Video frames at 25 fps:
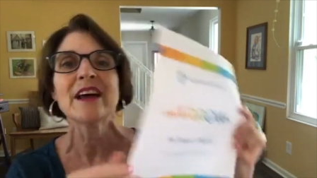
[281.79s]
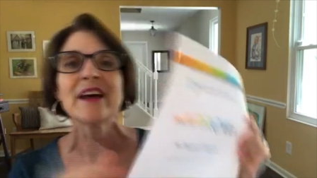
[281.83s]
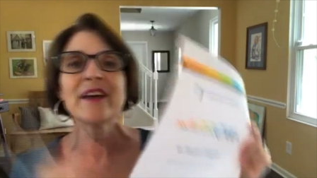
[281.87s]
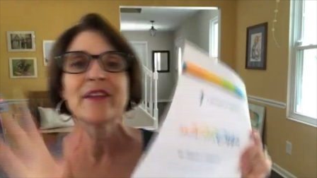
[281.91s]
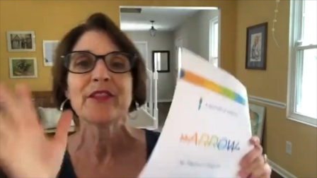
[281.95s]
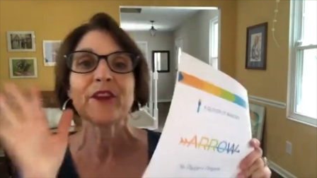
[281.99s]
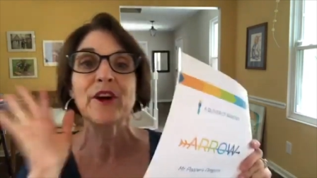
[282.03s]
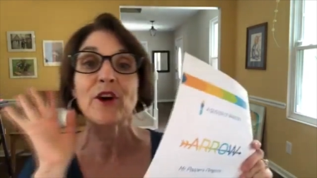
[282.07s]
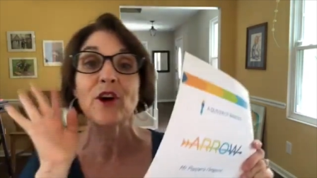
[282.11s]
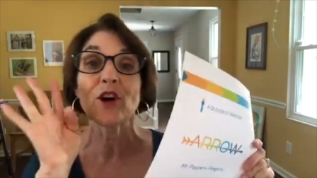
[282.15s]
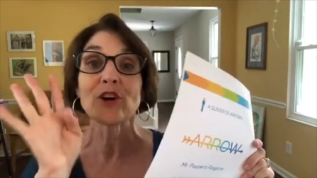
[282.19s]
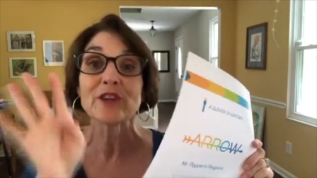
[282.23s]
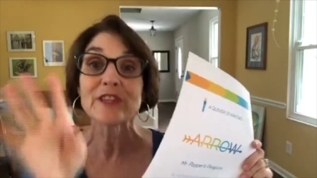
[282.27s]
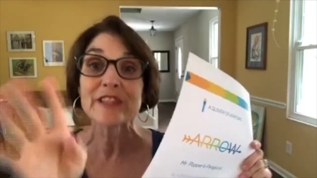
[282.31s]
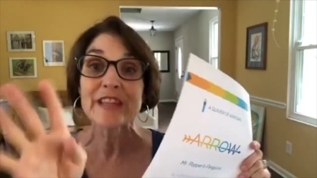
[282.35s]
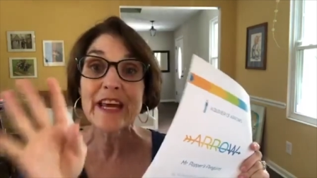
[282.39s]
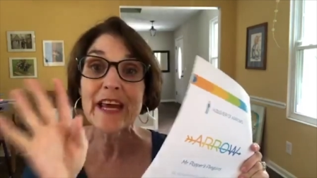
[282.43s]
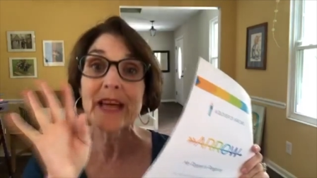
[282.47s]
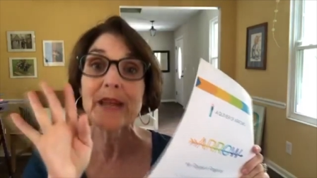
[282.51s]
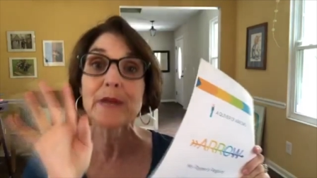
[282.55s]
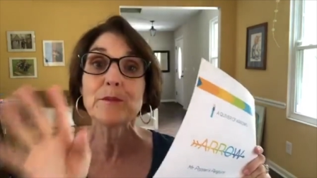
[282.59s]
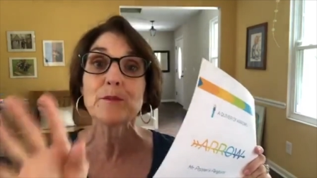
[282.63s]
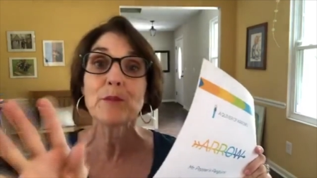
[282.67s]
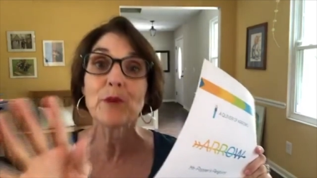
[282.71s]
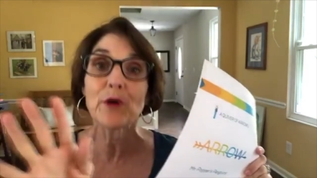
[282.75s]
There are
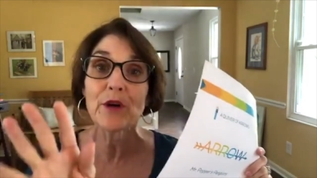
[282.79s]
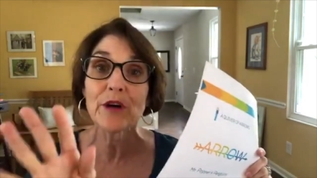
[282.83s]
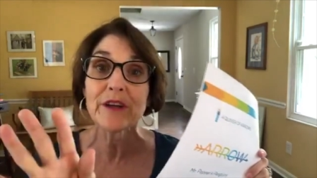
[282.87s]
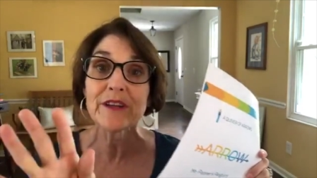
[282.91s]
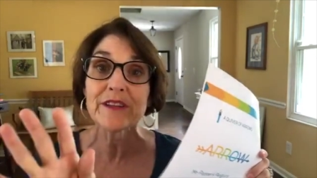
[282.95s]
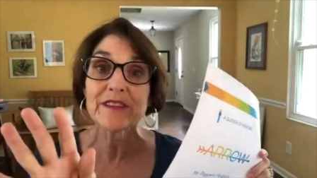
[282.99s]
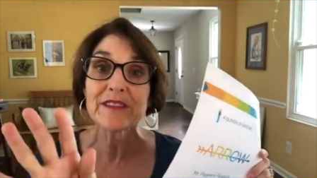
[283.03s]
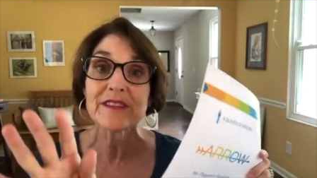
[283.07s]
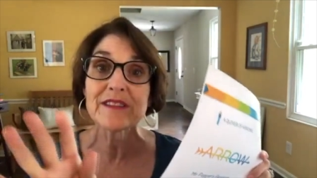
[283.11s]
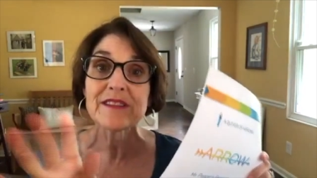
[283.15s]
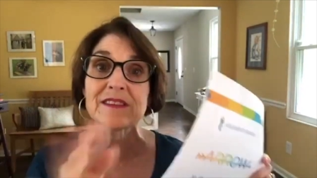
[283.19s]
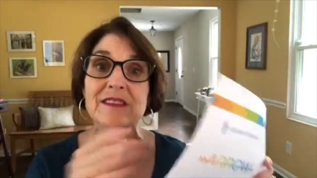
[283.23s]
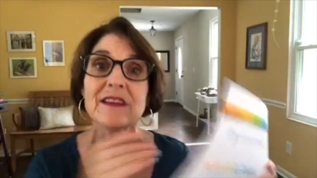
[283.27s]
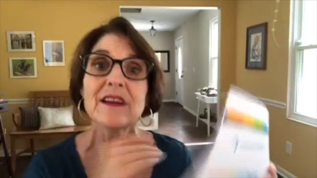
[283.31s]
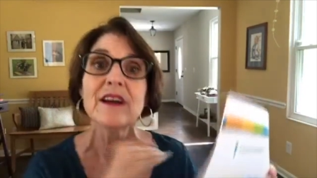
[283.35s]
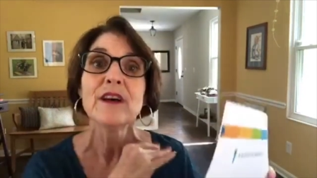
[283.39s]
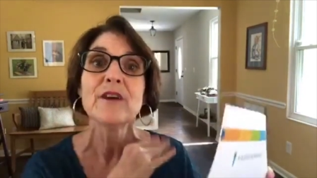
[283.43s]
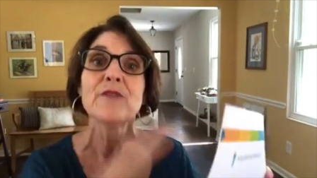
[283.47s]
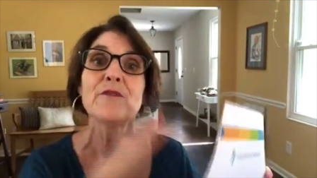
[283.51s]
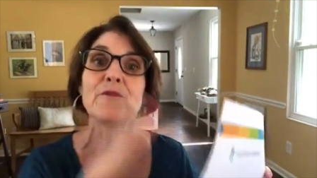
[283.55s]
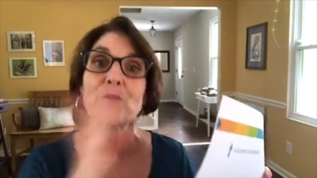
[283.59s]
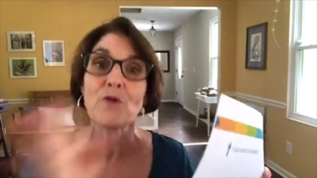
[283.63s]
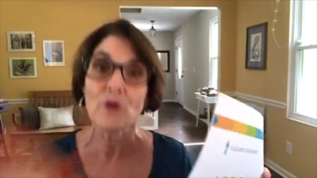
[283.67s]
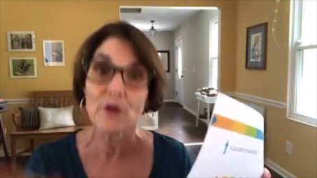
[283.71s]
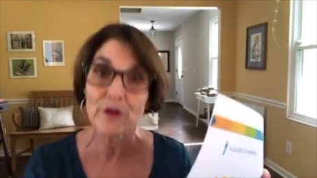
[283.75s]
10 books
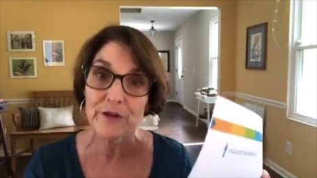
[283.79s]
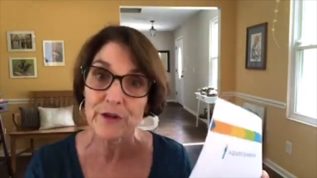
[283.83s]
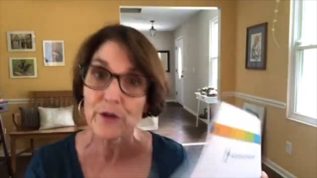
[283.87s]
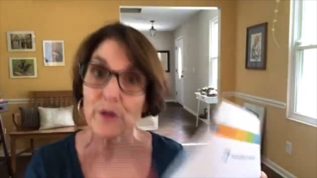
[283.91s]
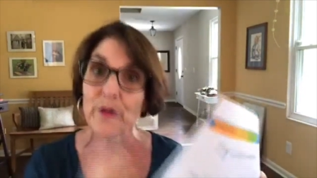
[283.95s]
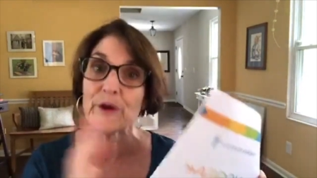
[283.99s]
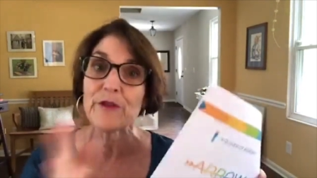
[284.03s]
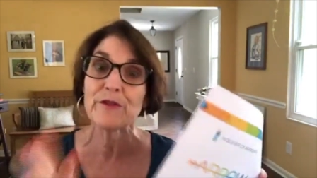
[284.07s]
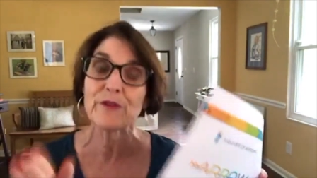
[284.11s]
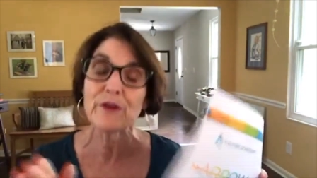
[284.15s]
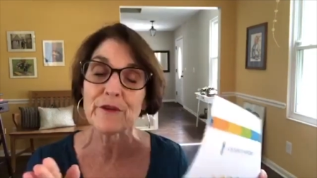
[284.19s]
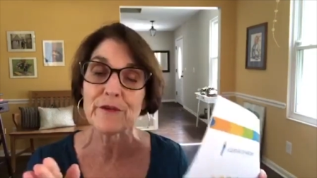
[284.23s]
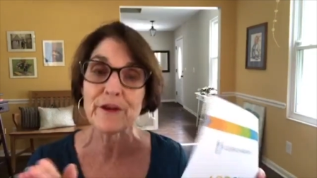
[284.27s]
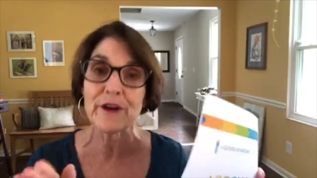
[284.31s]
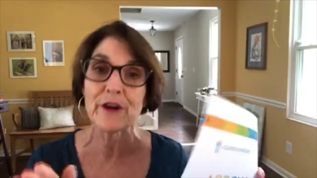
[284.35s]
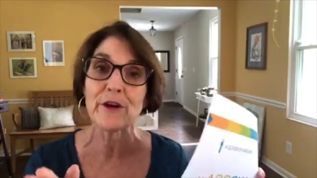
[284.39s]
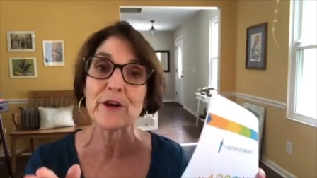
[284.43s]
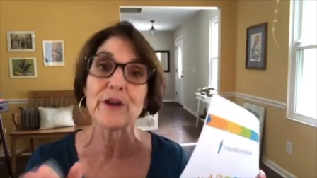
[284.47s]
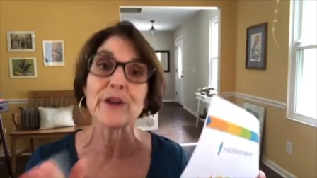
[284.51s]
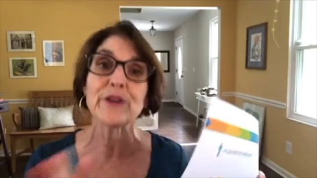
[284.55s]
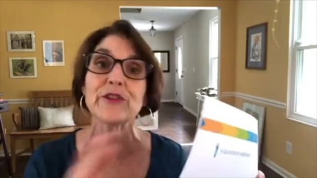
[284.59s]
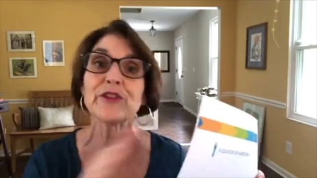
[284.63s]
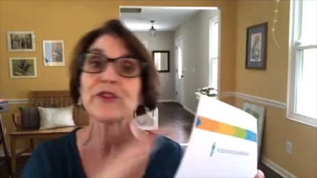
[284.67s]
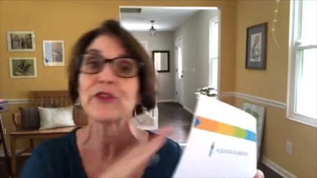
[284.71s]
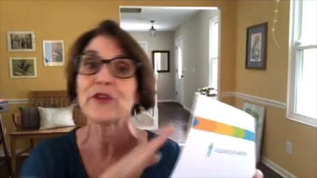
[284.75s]
for the Quiver of
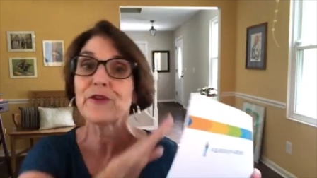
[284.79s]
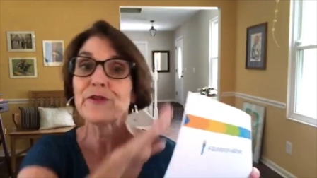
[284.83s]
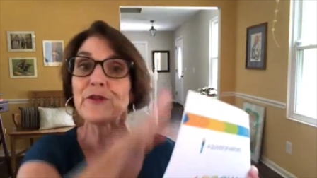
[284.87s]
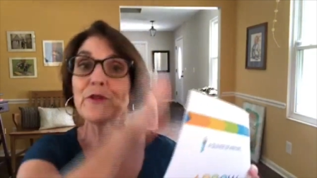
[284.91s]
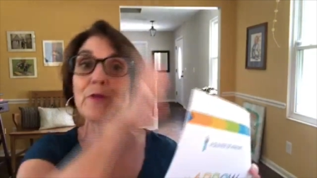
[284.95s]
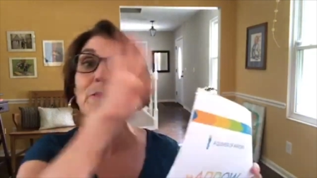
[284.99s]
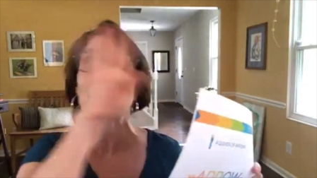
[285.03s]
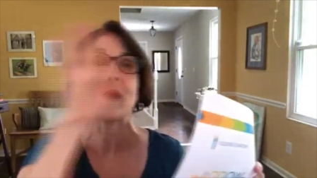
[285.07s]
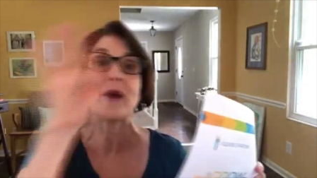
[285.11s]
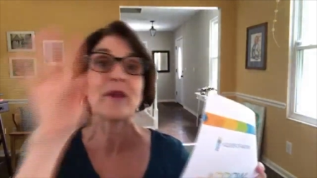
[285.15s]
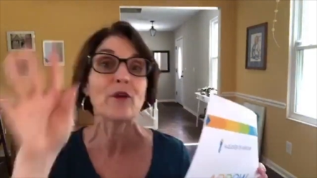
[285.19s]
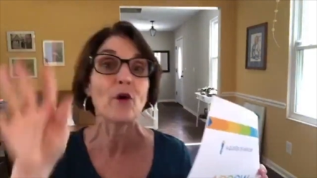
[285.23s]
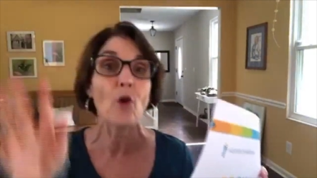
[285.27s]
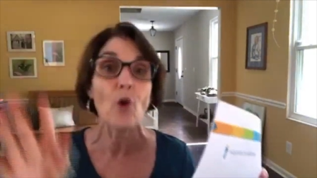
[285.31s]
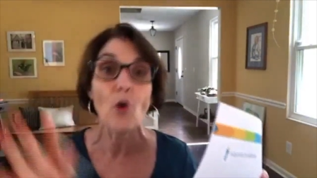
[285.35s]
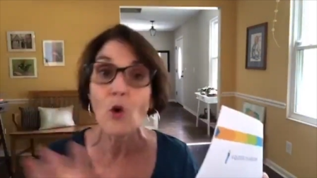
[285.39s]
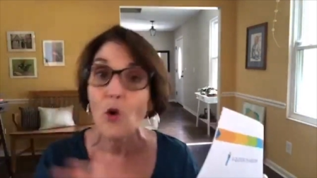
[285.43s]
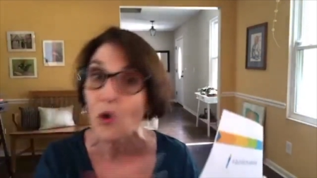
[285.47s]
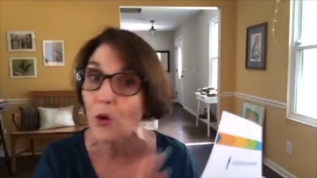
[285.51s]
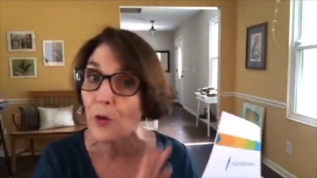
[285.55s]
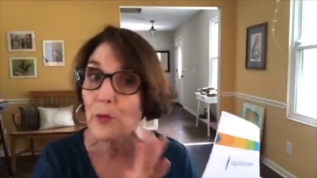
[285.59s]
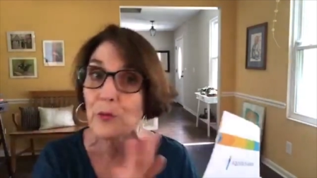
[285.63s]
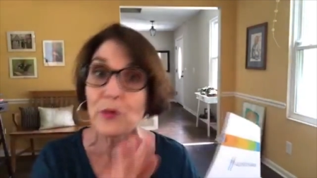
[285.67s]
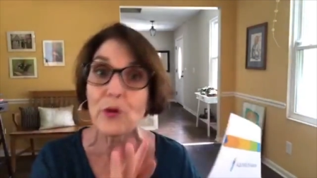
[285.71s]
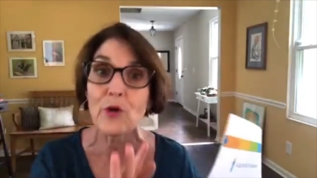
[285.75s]
Arrows, so if you buy the
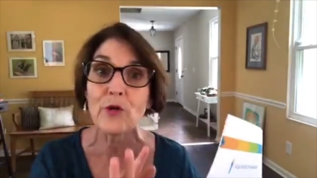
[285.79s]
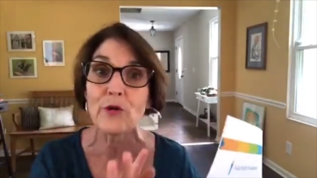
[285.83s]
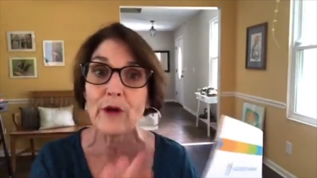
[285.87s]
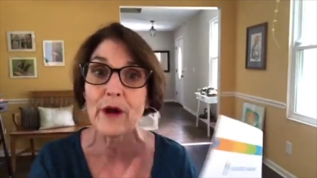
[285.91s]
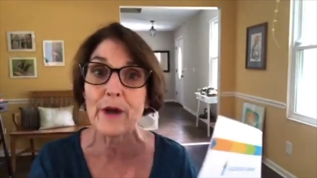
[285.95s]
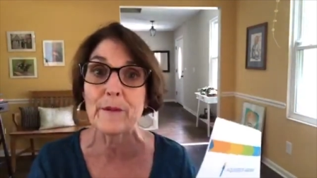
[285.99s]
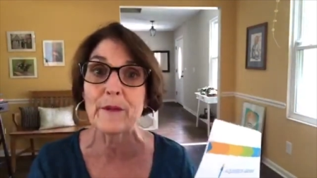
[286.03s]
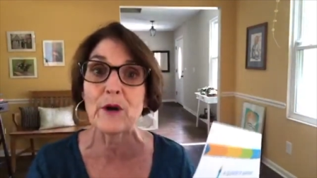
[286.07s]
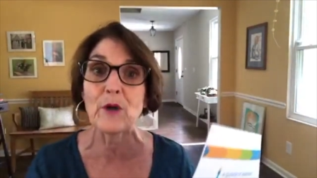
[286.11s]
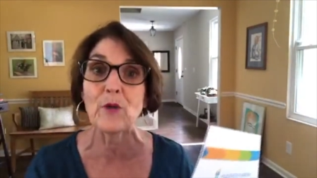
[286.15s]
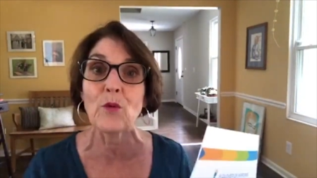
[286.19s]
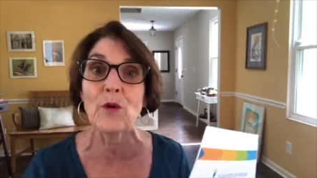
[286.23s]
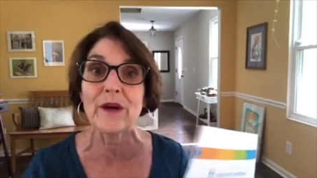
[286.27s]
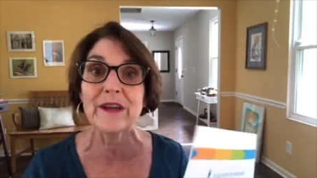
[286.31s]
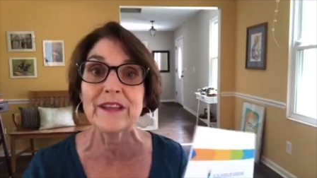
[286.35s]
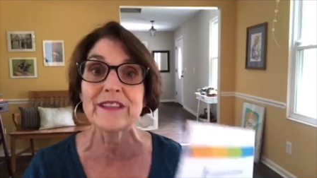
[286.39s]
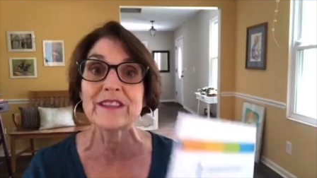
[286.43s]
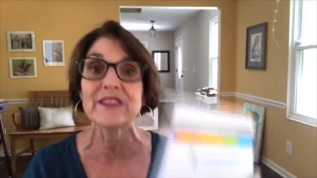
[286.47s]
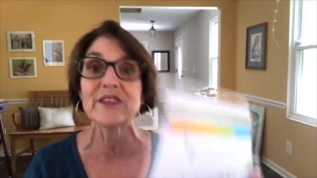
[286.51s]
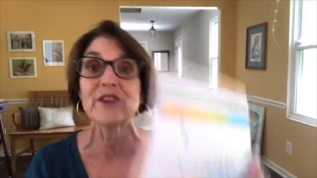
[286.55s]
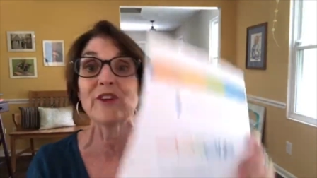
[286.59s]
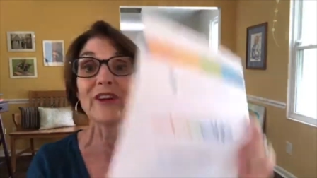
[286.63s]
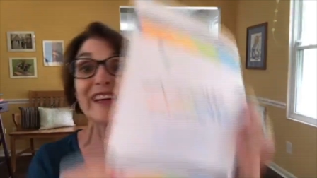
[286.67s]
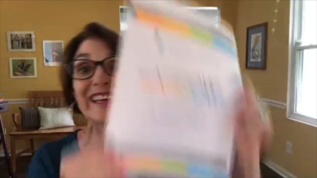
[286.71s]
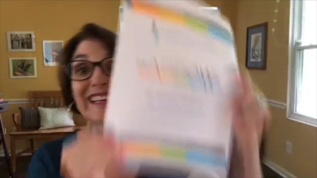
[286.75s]
whole program at once,
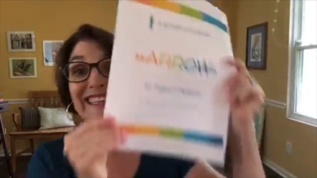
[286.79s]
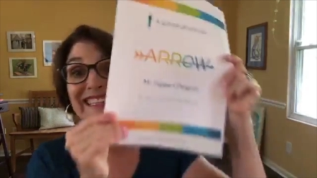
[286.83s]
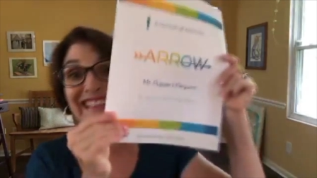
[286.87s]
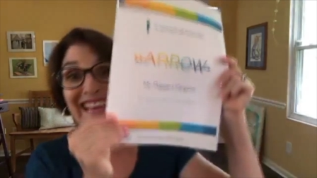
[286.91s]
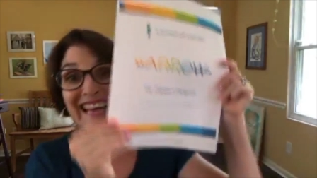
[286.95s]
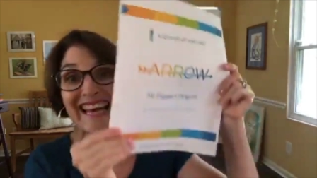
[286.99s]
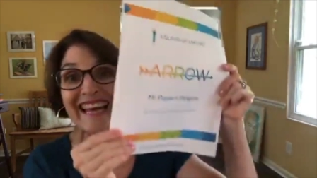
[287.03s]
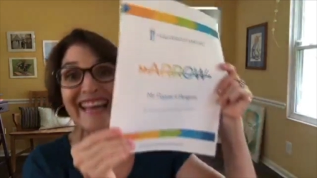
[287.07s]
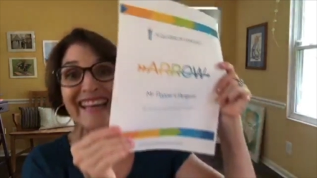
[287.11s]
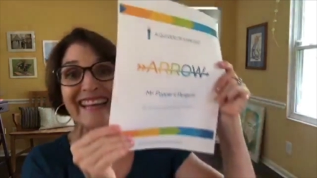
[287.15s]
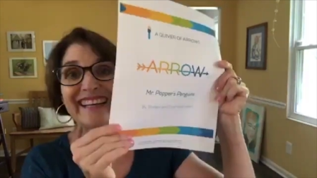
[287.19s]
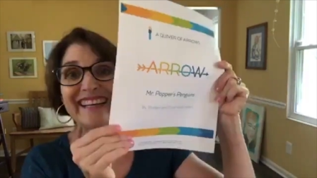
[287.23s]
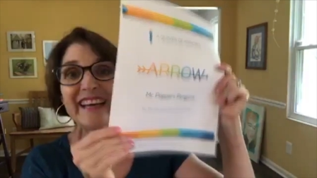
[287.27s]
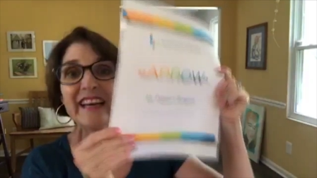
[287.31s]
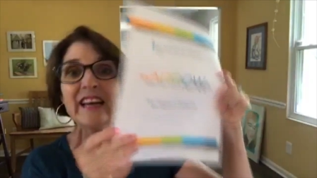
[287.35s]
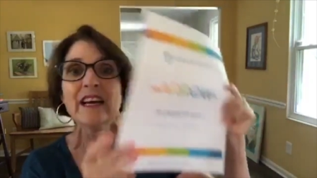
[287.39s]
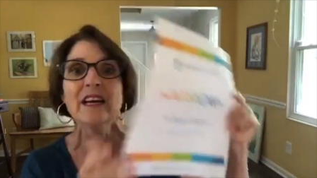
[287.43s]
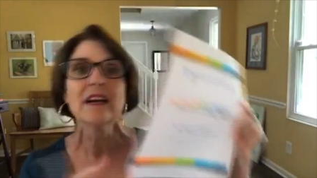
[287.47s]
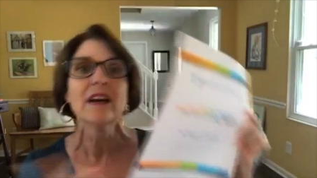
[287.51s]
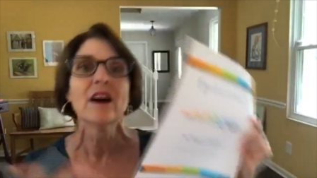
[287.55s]
you'll get 10